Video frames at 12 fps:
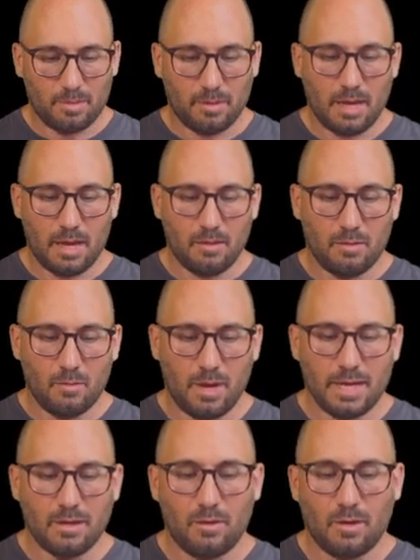And
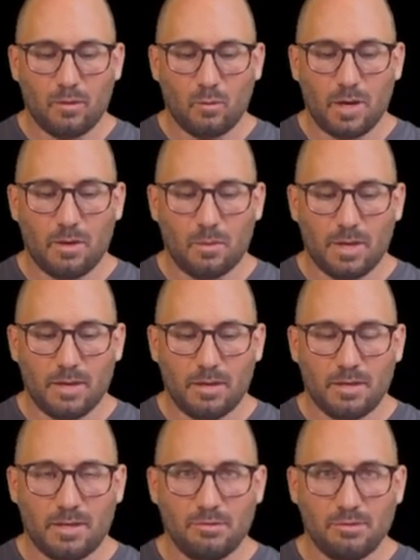later on, when
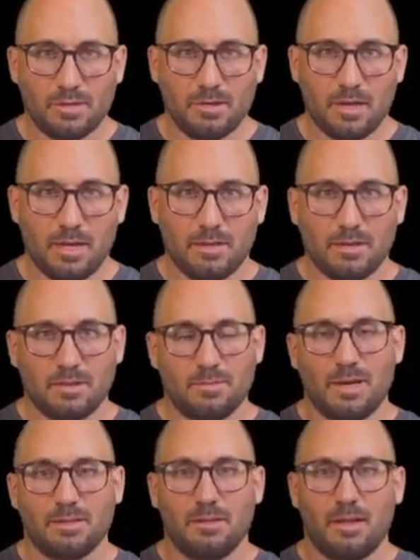we use the eSense
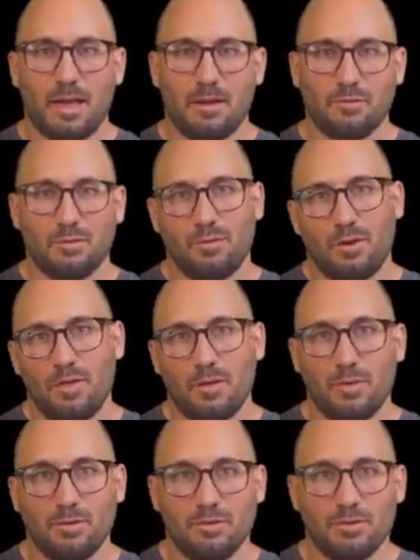Muscle, I have to turn the
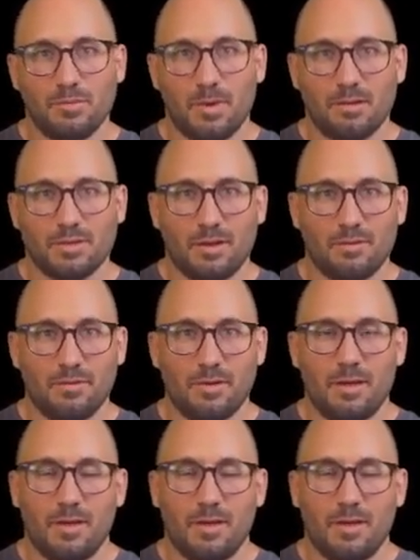Bluetooth mouse off.